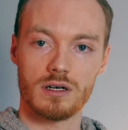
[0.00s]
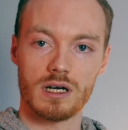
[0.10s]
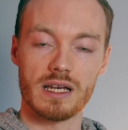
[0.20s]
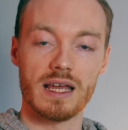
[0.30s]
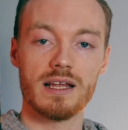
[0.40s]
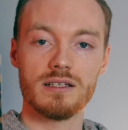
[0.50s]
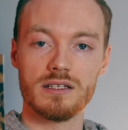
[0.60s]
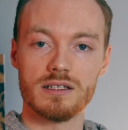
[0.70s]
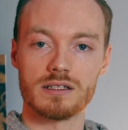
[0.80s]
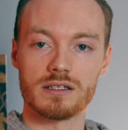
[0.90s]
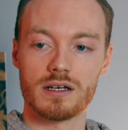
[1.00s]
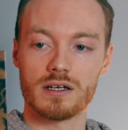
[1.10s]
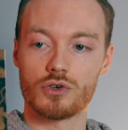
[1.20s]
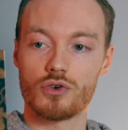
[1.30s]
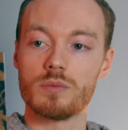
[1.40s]
an Indian
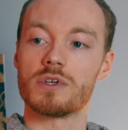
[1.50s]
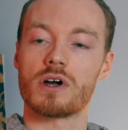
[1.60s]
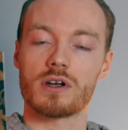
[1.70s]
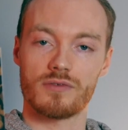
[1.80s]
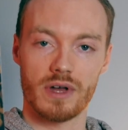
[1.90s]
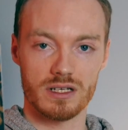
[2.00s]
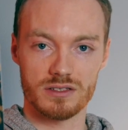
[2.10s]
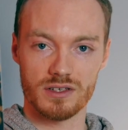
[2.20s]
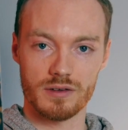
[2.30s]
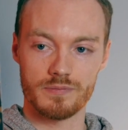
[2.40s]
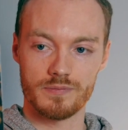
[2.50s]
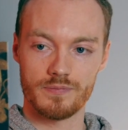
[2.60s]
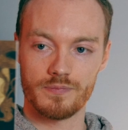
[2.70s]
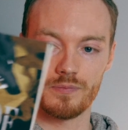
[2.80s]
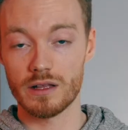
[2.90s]
grimdark fantasy.
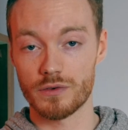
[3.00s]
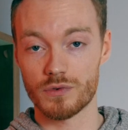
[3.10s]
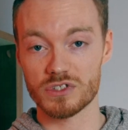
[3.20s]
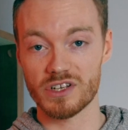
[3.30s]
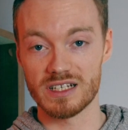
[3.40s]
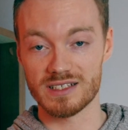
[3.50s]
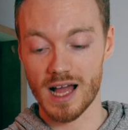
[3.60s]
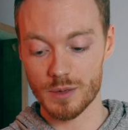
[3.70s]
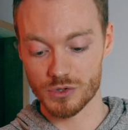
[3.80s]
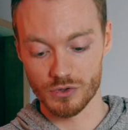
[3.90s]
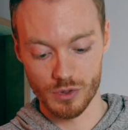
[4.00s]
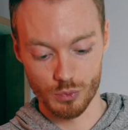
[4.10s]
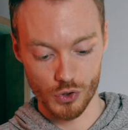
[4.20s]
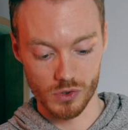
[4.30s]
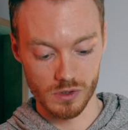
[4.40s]
The first line is absolutely
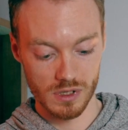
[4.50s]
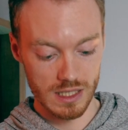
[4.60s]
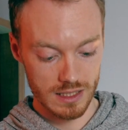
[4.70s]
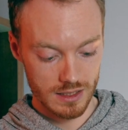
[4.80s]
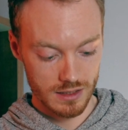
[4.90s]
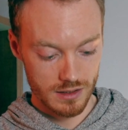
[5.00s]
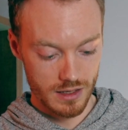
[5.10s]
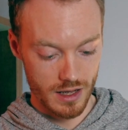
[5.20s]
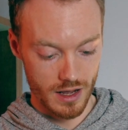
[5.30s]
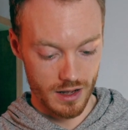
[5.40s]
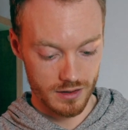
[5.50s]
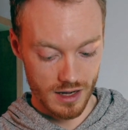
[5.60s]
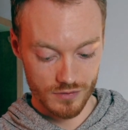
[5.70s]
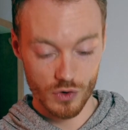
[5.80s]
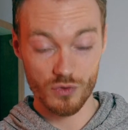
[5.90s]
brutal.
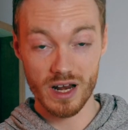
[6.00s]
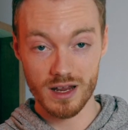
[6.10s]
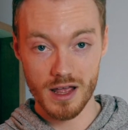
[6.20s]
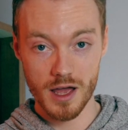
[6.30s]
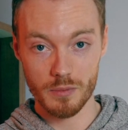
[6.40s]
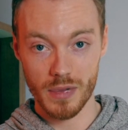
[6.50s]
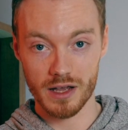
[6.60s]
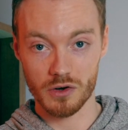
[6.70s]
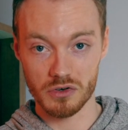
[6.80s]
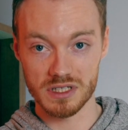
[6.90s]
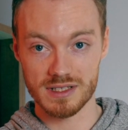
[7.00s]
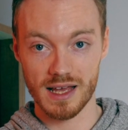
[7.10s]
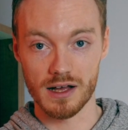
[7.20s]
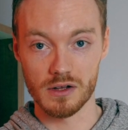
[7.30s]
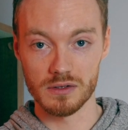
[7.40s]
I've not read it yet, but I can already
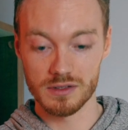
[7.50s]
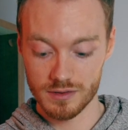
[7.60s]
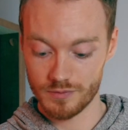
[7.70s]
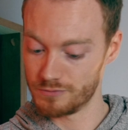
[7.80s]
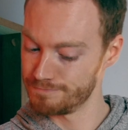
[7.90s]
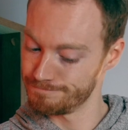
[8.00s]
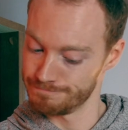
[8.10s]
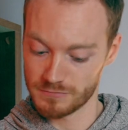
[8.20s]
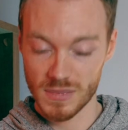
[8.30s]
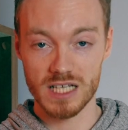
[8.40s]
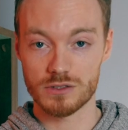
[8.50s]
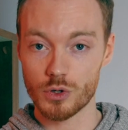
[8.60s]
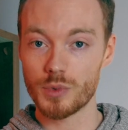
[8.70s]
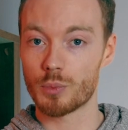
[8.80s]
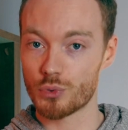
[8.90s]
tell it's going
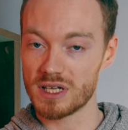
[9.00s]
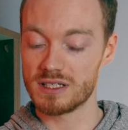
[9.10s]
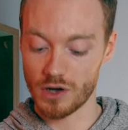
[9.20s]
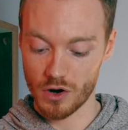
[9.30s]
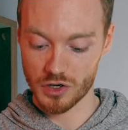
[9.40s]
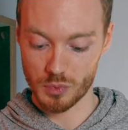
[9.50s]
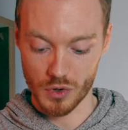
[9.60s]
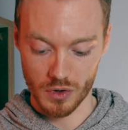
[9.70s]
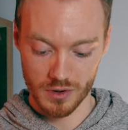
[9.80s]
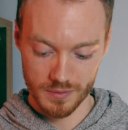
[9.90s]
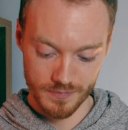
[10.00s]
to be a pretty dark book.